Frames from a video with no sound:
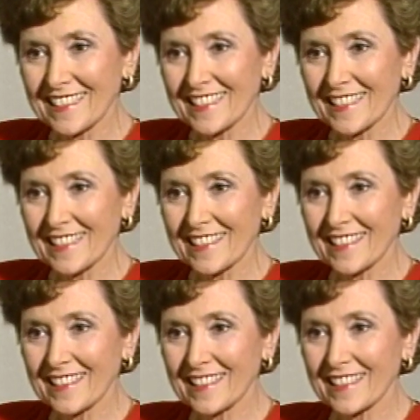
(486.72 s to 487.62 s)

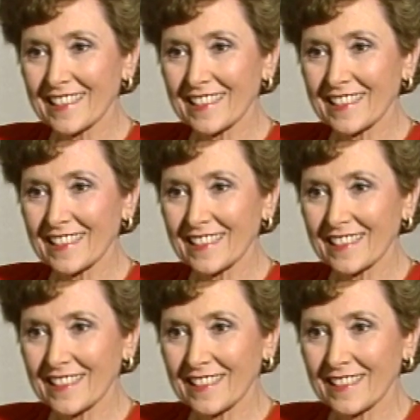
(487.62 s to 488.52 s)

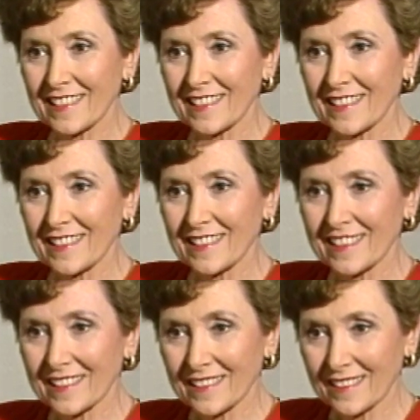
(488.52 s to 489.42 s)

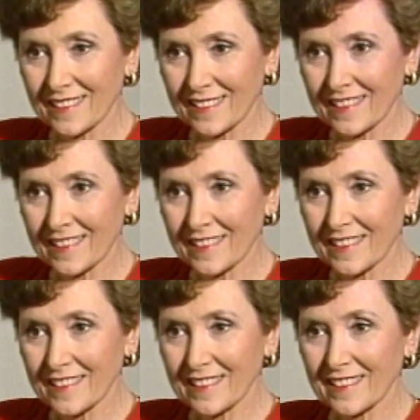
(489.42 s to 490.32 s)

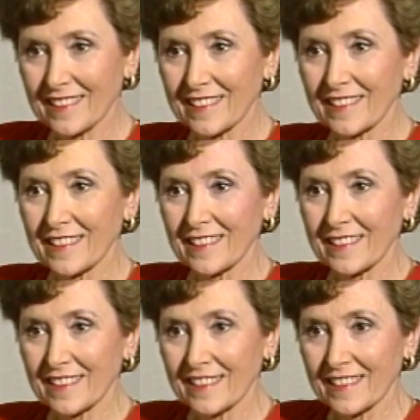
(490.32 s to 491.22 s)

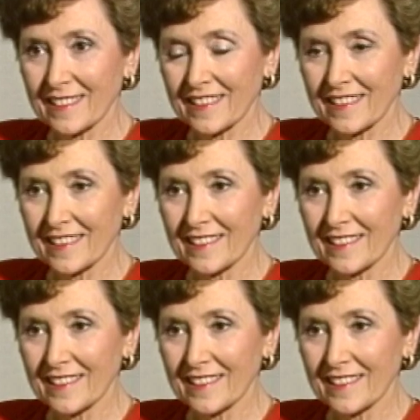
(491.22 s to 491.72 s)
[no speech]